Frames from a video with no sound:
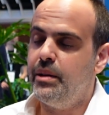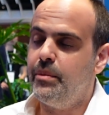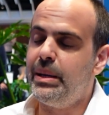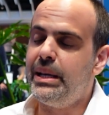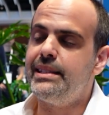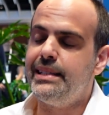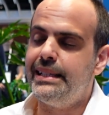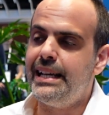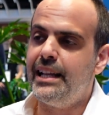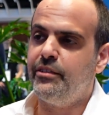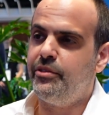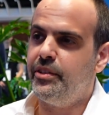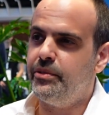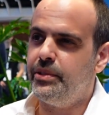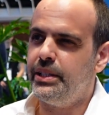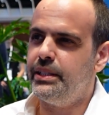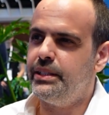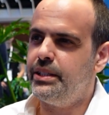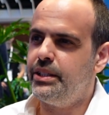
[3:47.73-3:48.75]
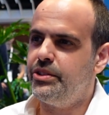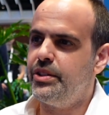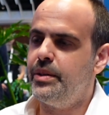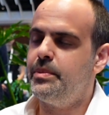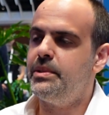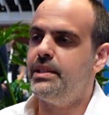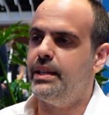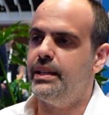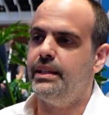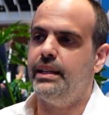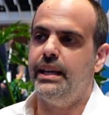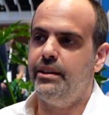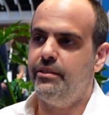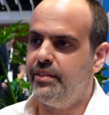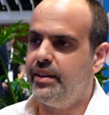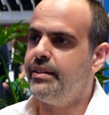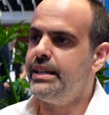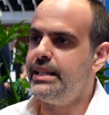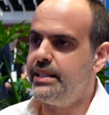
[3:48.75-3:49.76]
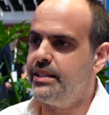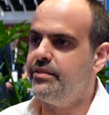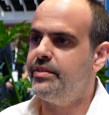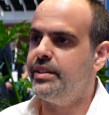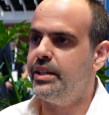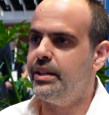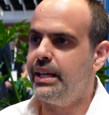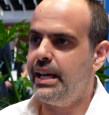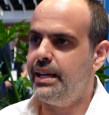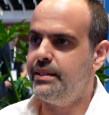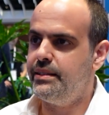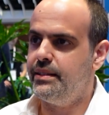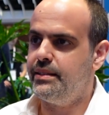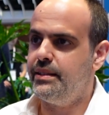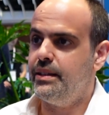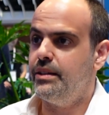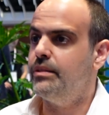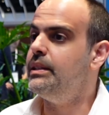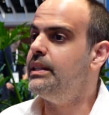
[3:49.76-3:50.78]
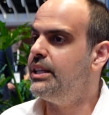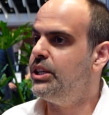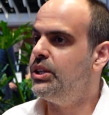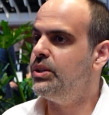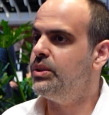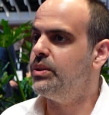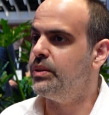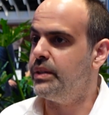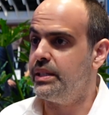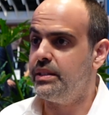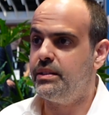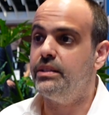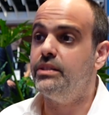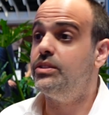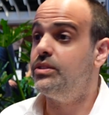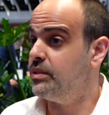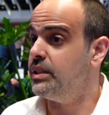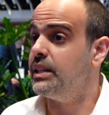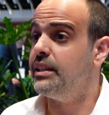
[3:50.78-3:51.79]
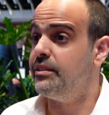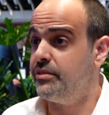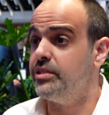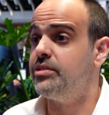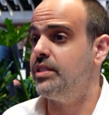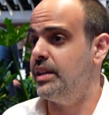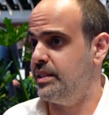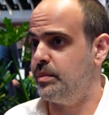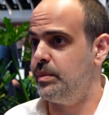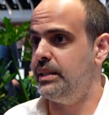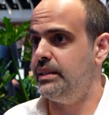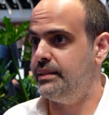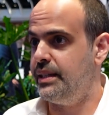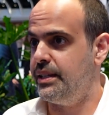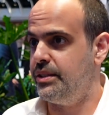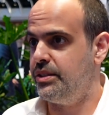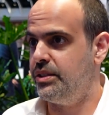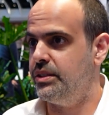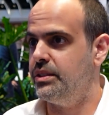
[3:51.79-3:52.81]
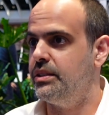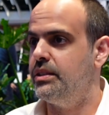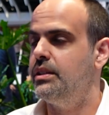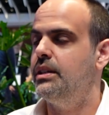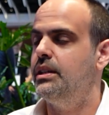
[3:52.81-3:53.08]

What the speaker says: because in alpha-1 antitrypsin, in very severe cases, the only cure is to do a liver transplantation.